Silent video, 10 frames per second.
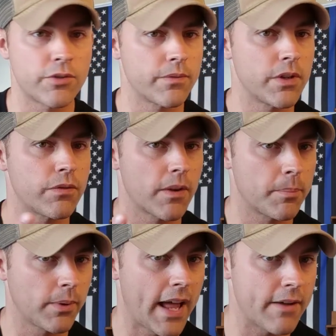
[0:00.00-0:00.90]
it's a review for the
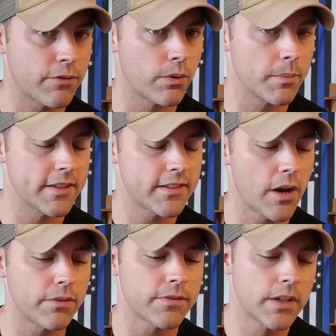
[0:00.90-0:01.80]
platform
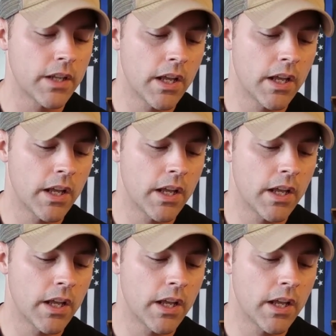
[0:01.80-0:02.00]
itself.